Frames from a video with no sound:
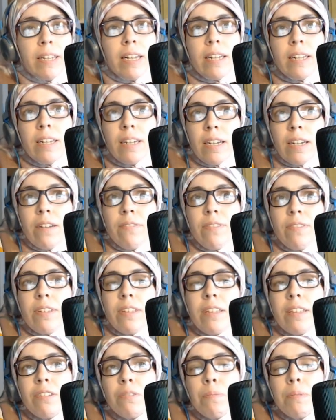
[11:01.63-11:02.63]
on everything
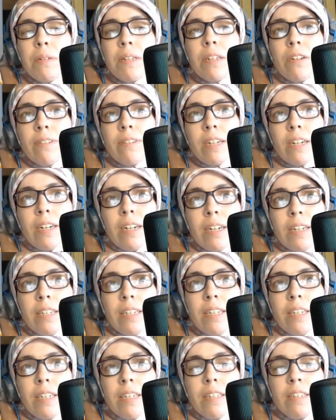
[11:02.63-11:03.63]
that's been going on,
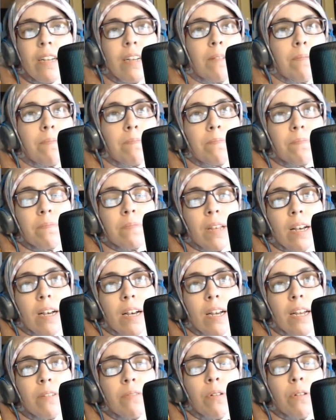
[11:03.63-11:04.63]
and
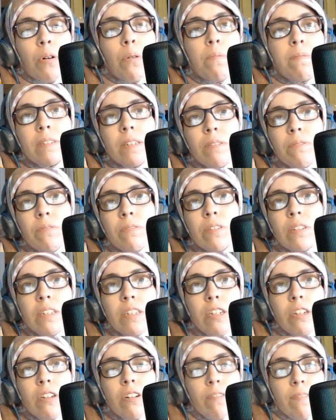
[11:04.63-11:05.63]
I hopefully will see
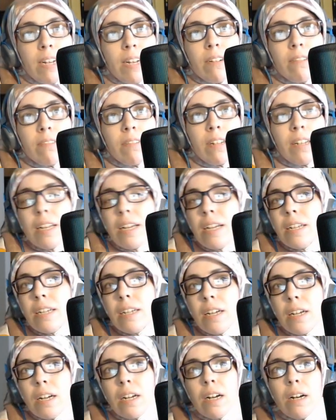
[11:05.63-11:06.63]
you around. Like,
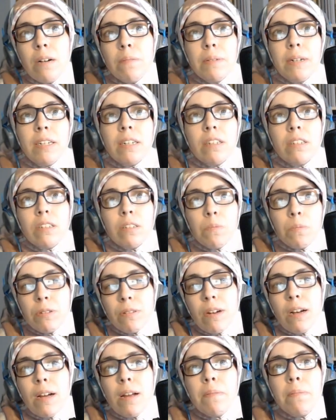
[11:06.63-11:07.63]
comment,
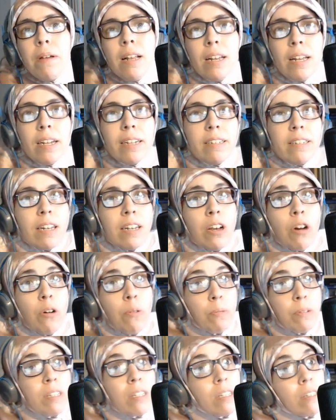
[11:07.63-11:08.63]
subscribe. Like I said,
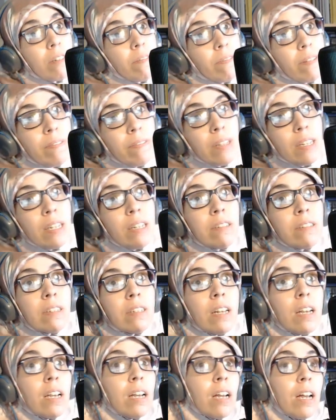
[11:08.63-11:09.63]
once I get to 5,000,
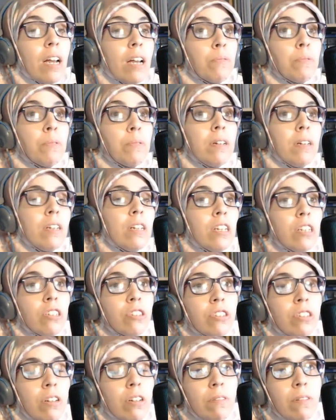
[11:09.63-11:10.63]
I will
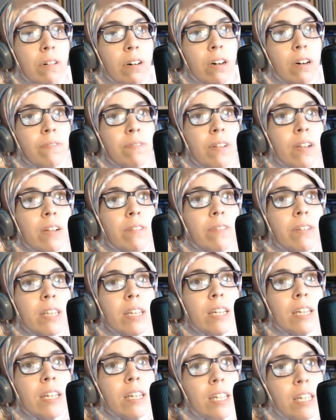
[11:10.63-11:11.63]
show off
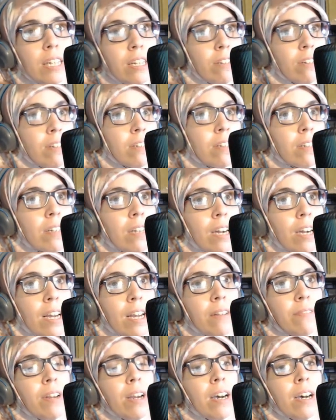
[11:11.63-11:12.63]
everything here.
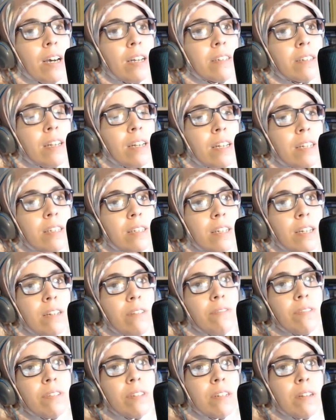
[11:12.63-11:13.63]
I've got a ton of
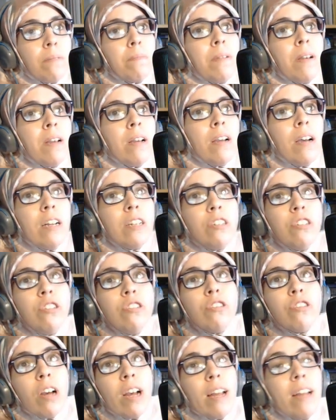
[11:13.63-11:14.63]
some
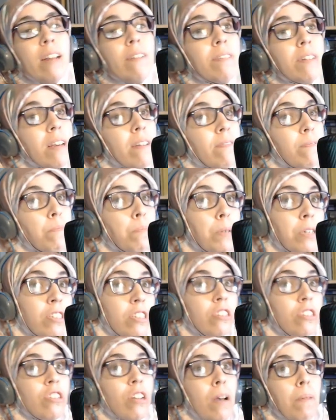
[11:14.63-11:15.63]
unusual... I even have books in
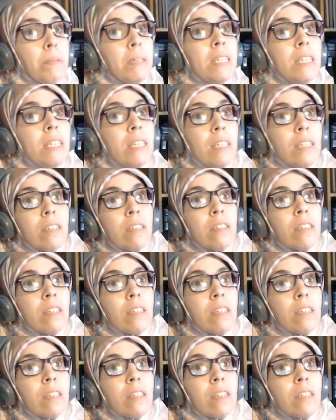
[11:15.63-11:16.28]
Japanese,